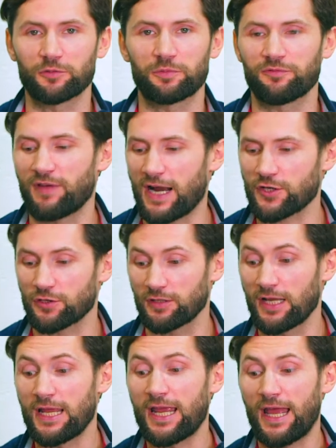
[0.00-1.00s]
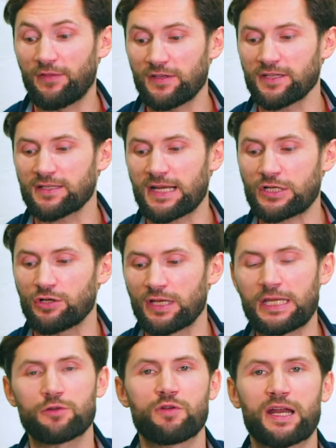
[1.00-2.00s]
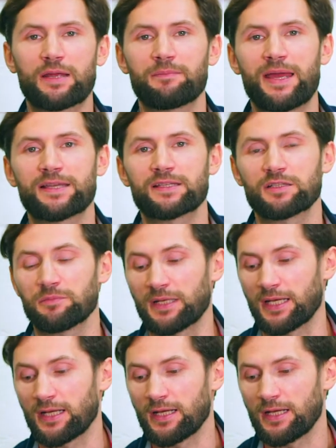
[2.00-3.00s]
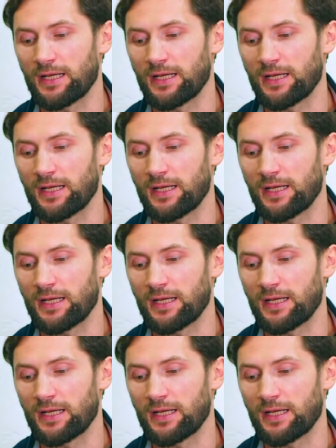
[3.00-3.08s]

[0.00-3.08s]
perfection. And this is actually, he recommended me